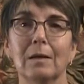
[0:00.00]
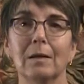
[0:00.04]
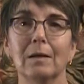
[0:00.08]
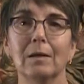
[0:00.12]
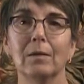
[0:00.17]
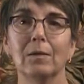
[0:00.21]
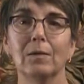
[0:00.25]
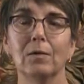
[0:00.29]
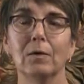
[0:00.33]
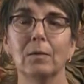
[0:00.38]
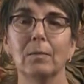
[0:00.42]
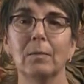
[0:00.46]

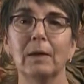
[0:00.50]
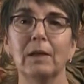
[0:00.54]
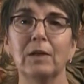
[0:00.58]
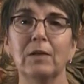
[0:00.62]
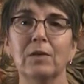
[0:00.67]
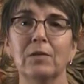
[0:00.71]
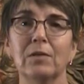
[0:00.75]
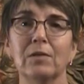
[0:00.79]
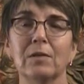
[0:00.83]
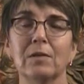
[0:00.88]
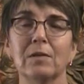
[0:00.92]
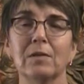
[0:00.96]
So by
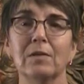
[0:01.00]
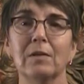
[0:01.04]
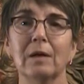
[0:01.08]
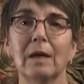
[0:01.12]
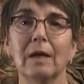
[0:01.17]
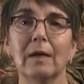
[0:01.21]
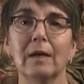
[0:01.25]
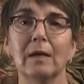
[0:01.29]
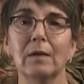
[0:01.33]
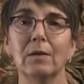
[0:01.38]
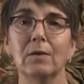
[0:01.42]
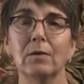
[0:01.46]
just
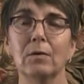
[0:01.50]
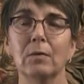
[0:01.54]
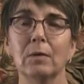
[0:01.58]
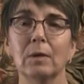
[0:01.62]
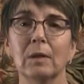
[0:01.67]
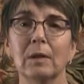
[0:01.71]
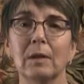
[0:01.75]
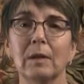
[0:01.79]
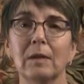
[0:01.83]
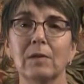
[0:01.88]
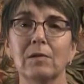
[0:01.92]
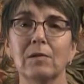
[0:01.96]
deciding to
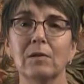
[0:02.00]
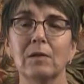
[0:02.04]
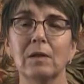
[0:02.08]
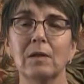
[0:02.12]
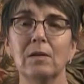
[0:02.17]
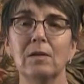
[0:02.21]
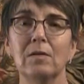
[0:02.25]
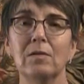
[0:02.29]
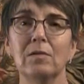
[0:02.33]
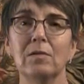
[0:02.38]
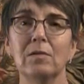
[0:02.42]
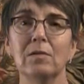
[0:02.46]
release
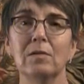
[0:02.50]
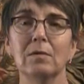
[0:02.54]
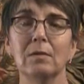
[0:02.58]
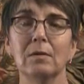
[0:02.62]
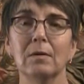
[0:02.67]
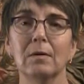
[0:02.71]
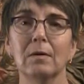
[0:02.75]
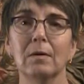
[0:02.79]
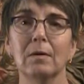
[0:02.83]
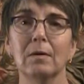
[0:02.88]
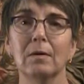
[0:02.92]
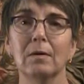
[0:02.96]
these
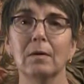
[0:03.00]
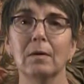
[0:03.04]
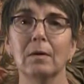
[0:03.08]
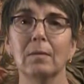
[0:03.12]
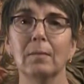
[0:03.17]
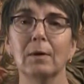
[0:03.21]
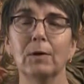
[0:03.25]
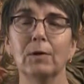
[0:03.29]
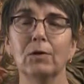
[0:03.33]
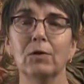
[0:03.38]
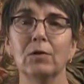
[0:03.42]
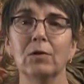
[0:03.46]

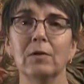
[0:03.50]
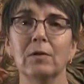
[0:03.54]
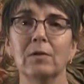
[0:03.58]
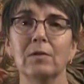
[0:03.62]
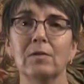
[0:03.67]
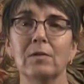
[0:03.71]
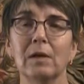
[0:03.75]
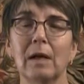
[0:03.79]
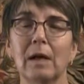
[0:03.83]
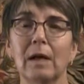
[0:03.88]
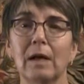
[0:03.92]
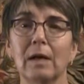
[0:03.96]
emotions
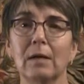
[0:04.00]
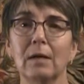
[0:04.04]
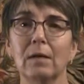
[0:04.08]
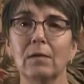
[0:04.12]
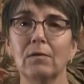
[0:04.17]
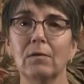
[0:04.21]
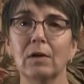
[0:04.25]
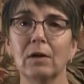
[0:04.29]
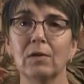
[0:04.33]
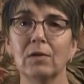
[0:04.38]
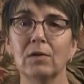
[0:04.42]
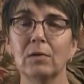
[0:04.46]
out of
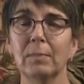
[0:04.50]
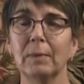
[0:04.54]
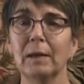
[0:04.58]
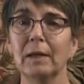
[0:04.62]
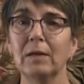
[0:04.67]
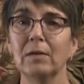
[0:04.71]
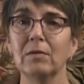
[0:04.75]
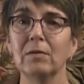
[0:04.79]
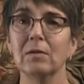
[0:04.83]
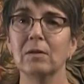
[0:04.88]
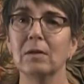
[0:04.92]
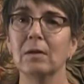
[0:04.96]
our
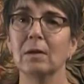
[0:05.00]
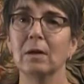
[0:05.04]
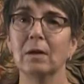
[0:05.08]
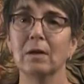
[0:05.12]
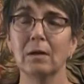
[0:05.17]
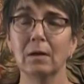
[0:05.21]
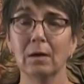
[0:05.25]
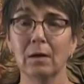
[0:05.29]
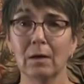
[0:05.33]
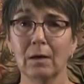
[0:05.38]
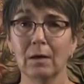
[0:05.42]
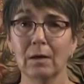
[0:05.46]
space that aren't
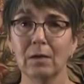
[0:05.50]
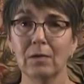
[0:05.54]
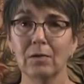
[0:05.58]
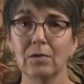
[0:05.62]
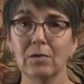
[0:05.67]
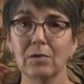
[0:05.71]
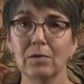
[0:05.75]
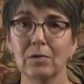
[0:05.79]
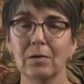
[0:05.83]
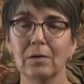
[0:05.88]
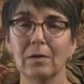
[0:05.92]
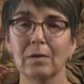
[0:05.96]

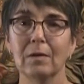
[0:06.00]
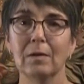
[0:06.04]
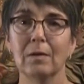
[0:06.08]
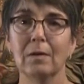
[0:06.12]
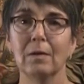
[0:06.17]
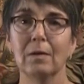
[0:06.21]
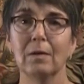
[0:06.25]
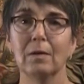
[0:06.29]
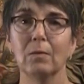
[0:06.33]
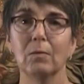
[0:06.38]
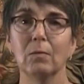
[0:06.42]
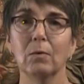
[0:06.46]
ours,
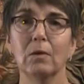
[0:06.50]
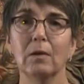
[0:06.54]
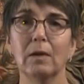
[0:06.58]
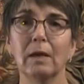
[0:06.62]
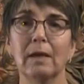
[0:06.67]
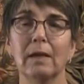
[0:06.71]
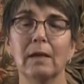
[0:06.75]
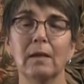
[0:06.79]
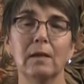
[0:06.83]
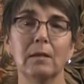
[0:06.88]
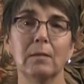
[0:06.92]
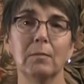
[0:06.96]
we're
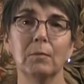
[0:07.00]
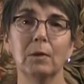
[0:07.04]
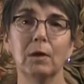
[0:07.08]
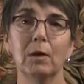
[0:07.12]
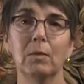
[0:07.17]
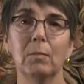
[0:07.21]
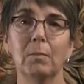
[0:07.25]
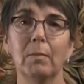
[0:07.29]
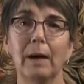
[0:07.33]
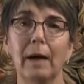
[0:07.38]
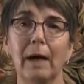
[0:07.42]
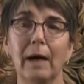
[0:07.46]
letting them go
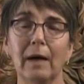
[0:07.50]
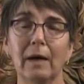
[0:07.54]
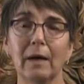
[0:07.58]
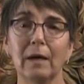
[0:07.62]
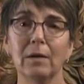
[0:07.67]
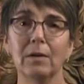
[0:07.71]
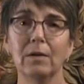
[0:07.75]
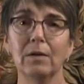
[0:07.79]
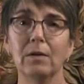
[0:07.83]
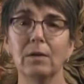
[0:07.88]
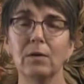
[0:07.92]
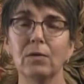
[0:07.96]
back
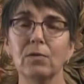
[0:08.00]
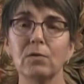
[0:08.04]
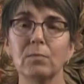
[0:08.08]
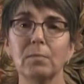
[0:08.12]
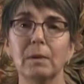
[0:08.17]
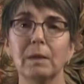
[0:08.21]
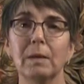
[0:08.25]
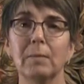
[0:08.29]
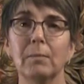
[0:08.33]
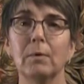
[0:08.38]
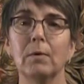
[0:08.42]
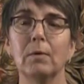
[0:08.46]
to those
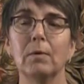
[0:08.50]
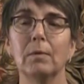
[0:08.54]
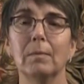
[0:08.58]
people.